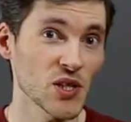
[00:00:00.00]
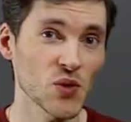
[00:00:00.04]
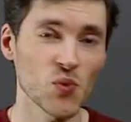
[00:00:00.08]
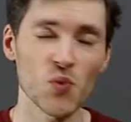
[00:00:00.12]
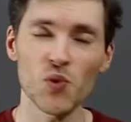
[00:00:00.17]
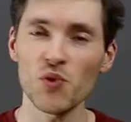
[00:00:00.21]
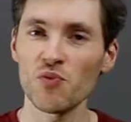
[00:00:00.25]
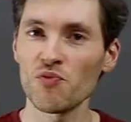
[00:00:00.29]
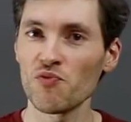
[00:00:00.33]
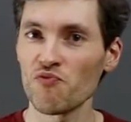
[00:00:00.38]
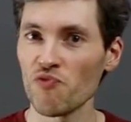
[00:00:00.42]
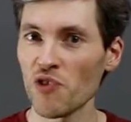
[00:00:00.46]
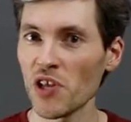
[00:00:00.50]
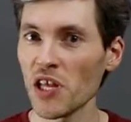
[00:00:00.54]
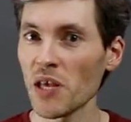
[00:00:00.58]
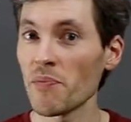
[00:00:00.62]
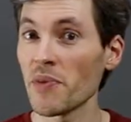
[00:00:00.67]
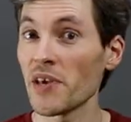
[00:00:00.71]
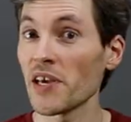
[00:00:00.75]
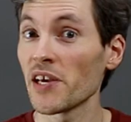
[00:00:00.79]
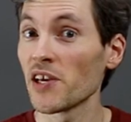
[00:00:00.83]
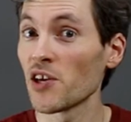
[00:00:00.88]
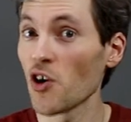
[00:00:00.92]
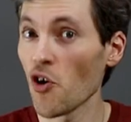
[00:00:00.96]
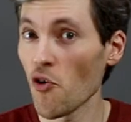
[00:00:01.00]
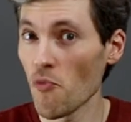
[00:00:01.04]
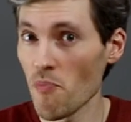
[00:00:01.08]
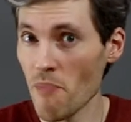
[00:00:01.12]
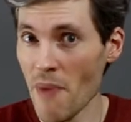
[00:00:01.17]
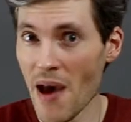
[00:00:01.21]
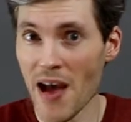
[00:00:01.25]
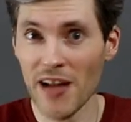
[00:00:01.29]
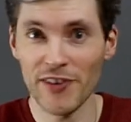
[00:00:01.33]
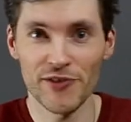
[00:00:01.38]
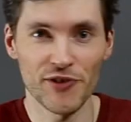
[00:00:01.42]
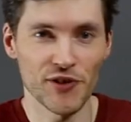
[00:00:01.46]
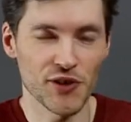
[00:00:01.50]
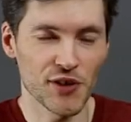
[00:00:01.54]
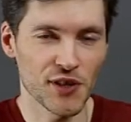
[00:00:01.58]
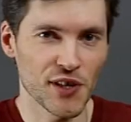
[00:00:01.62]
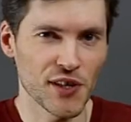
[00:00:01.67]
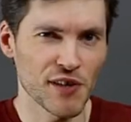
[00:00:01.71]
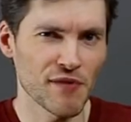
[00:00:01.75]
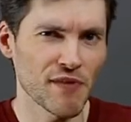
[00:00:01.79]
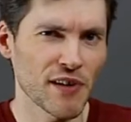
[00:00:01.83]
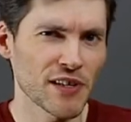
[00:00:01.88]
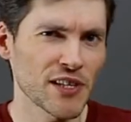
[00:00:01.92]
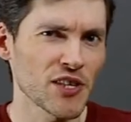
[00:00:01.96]
this wouldn't really be Go
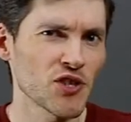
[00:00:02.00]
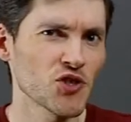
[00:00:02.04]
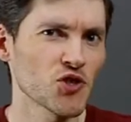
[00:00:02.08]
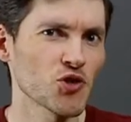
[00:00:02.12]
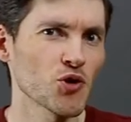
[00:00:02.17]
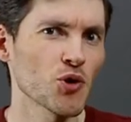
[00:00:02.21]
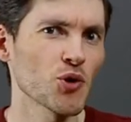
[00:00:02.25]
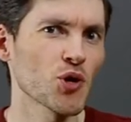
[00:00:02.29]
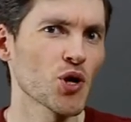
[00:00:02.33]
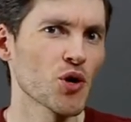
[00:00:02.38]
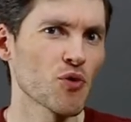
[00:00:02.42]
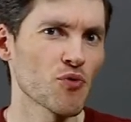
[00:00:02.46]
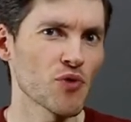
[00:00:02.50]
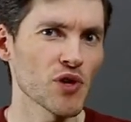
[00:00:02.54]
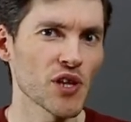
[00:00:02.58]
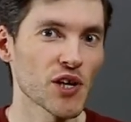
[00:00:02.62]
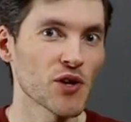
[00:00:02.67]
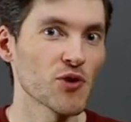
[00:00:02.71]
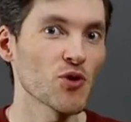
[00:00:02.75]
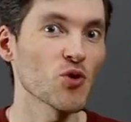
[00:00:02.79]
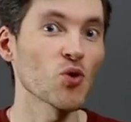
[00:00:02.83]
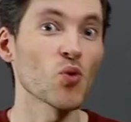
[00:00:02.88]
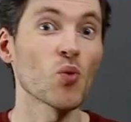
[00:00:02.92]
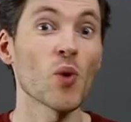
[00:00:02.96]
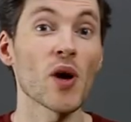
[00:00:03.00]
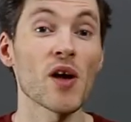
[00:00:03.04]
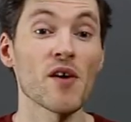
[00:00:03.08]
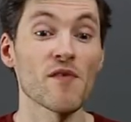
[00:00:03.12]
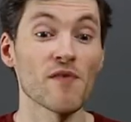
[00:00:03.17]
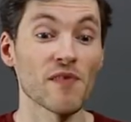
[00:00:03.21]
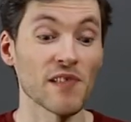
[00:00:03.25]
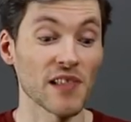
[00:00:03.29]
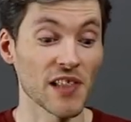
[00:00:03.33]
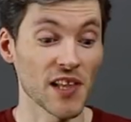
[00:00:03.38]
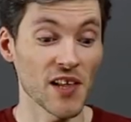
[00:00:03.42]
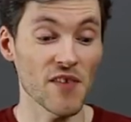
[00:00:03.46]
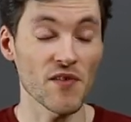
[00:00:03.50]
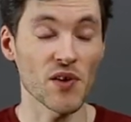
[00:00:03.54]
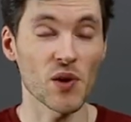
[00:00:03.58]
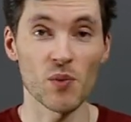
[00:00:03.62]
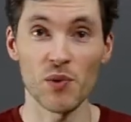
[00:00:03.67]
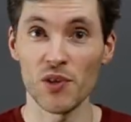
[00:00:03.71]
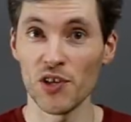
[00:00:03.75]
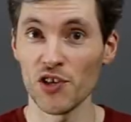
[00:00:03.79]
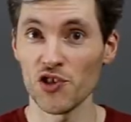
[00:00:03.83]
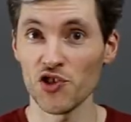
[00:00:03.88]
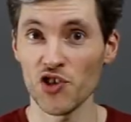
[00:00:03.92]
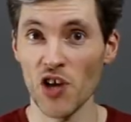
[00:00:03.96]
magic if I didn't show you a really cool way of
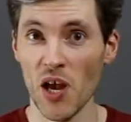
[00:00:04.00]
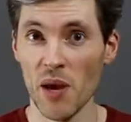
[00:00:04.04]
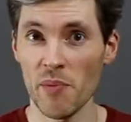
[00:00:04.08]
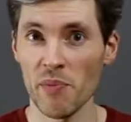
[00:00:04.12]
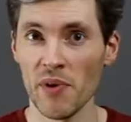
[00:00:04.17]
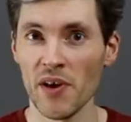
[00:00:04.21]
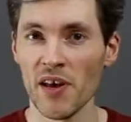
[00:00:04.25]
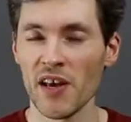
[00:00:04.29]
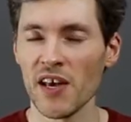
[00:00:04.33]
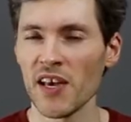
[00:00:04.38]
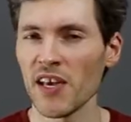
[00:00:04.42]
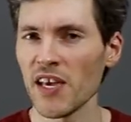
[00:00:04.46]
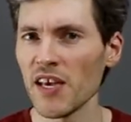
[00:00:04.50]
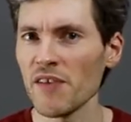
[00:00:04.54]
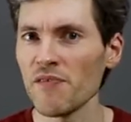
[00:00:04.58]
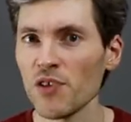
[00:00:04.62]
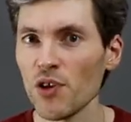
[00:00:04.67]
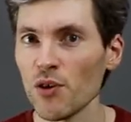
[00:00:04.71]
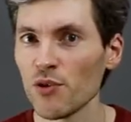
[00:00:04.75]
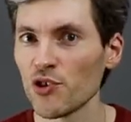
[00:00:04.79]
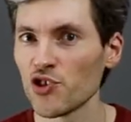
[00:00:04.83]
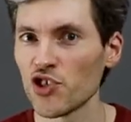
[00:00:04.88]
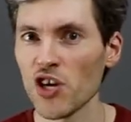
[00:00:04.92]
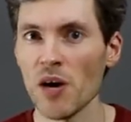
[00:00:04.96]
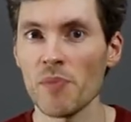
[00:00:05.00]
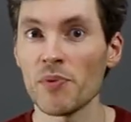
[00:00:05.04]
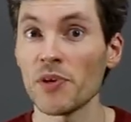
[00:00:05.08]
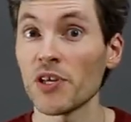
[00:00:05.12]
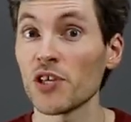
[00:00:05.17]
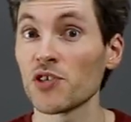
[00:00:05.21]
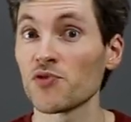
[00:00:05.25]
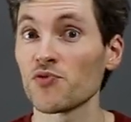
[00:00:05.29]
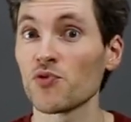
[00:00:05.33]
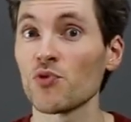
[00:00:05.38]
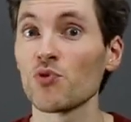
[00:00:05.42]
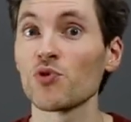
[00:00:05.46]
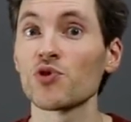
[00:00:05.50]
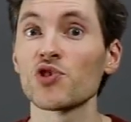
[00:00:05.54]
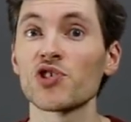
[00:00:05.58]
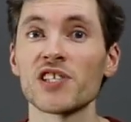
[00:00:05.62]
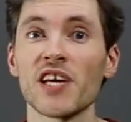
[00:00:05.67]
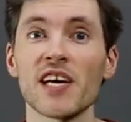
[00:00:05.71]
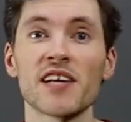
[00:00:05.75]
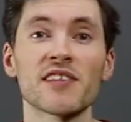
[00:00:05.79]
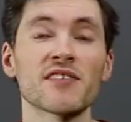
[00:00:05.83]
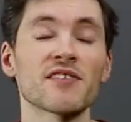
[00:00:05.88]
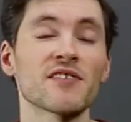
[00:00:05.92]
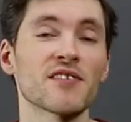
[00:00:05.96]
living with a shape, even though the Japanese rules
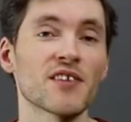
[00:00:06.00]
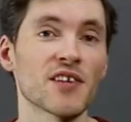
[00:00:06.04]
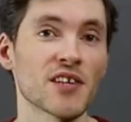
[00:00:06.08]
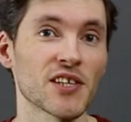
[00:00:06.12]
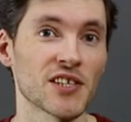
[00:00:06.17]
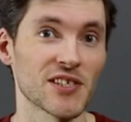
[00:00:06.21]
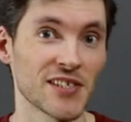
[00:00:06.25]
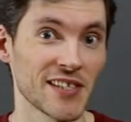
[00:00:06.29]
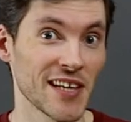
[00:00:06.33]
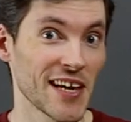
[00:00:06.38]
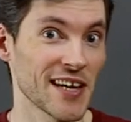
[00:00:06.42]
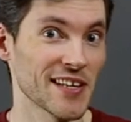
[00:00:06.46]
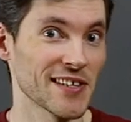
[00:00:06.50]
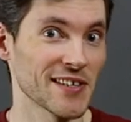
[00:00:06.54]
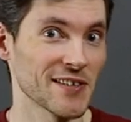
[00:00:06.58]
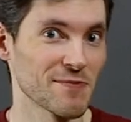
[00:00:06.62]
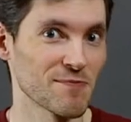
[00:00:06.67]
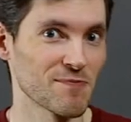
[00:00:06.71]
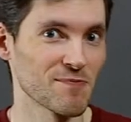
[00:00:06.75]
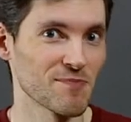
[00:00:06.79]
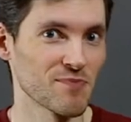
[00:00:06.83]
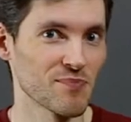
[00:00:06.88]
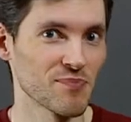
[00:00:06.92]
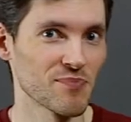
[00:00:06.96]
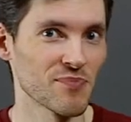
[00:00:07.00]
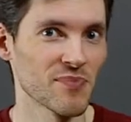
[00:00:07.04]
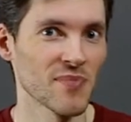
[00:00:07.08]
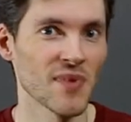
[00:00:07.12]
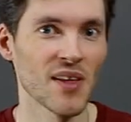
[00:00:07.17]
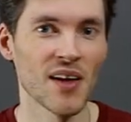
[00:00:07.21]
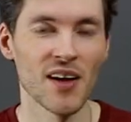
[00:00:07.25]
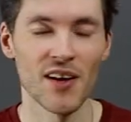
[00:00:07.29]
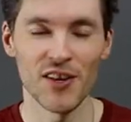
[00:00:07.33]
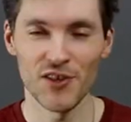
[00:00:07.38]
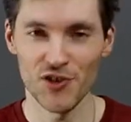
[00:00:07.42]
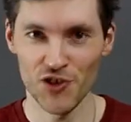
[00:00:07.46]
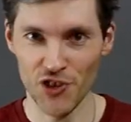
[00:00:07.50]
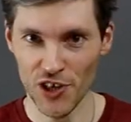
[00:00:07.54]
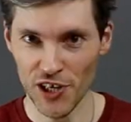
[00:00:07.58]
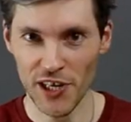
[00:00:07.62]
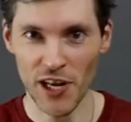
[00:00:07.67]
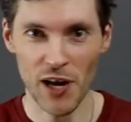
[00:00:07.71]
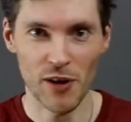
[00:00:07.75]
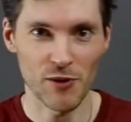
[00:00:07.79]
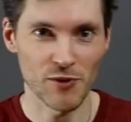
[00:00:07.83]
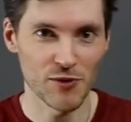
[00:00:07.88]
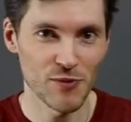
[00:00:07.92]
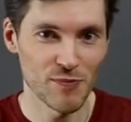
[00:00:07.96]
state that it's dead. Check
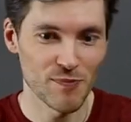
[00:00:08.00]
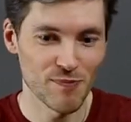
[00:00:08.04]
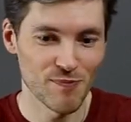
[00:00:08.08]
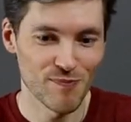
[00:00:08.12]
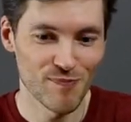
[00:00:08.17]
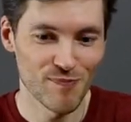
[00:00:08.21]
it out.